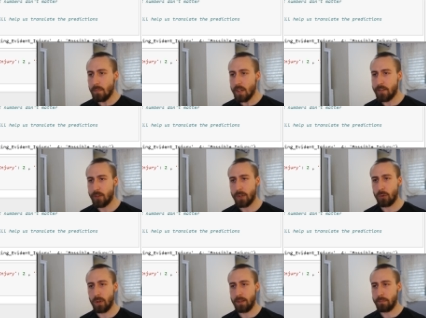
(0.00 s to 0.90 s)
so it
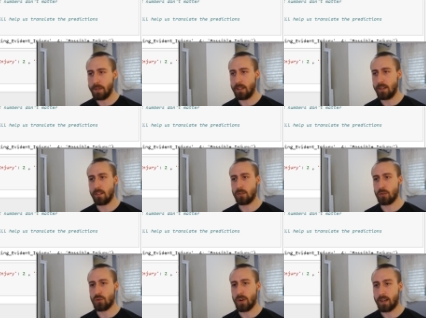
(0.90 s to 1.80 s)
will be easy to
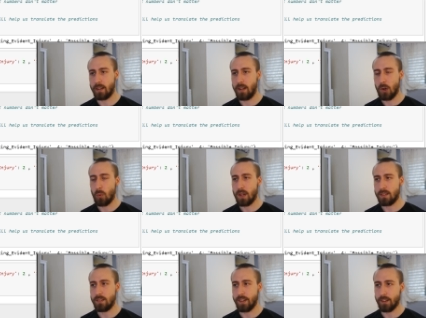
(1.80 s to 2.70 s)
track what
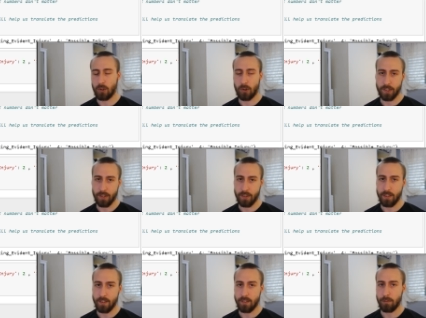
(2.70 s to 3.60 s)
the encoder
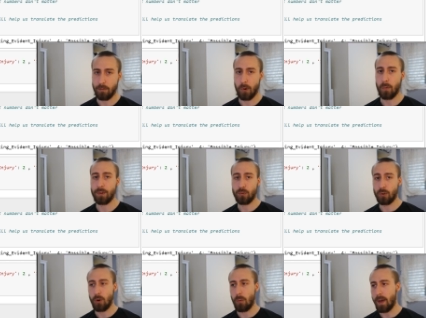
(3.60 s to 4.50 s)
did if we want to
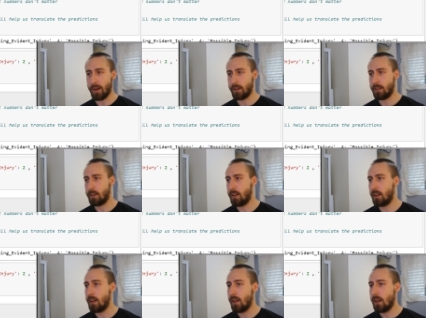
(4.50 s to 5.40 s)
go back.
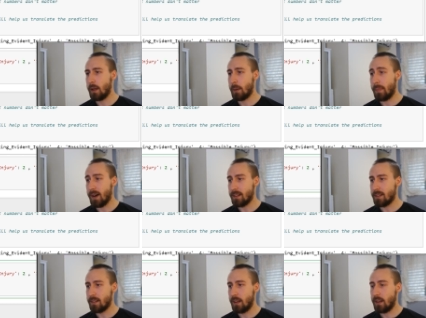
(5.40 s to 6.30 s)

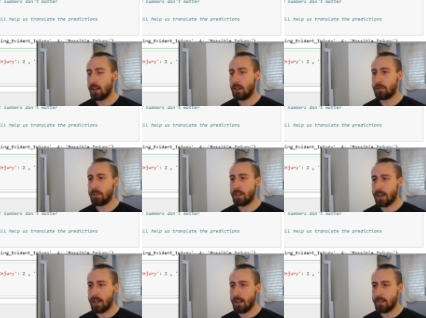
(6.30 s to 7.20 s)
But if
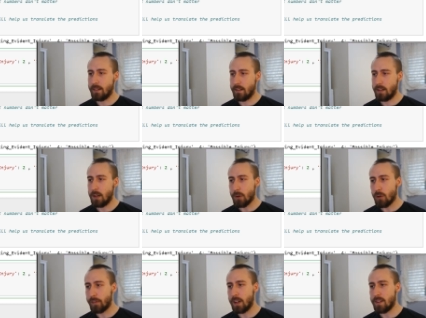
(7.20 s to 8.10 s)
the number
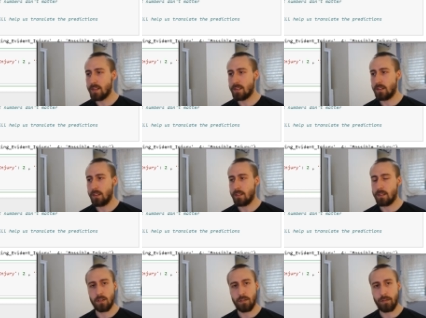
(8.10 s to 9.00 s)
of classes is
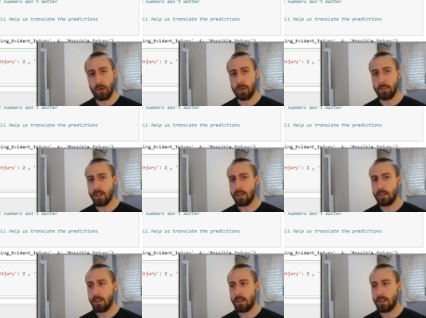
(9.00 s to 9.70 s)
not very big,